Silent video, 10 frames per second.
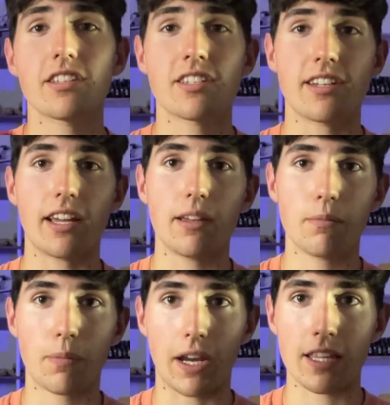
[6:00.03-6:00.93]
the
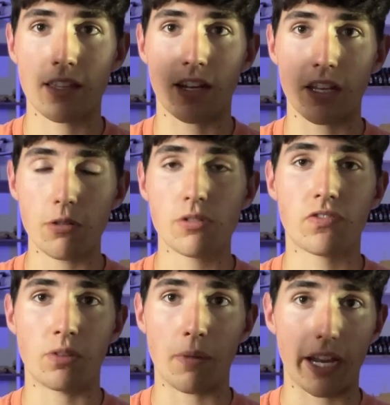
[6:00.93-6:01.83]
same paint that I use
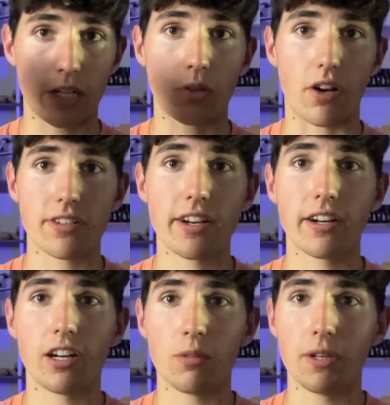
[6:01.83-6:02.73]
for my Crosshair
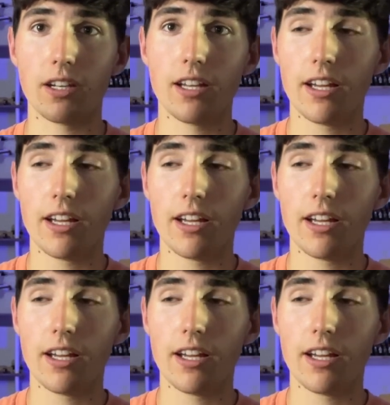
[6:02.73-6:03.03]
helmet.